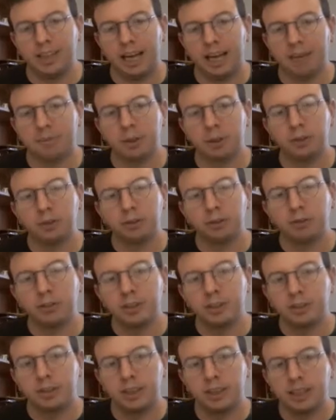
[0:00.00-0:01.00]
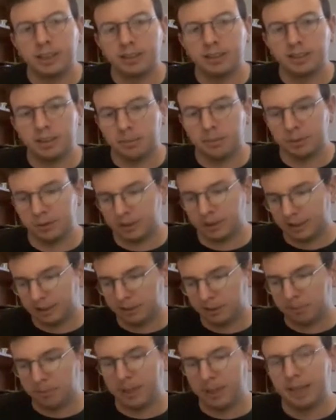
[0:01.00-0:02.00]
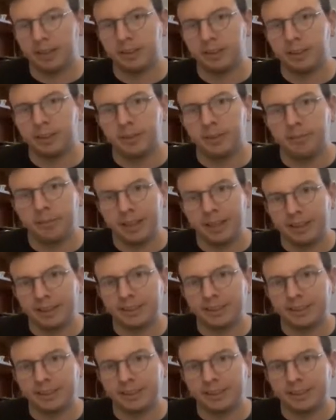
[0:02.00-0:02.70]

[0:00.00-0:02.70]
I'm going to visualize a protective barrier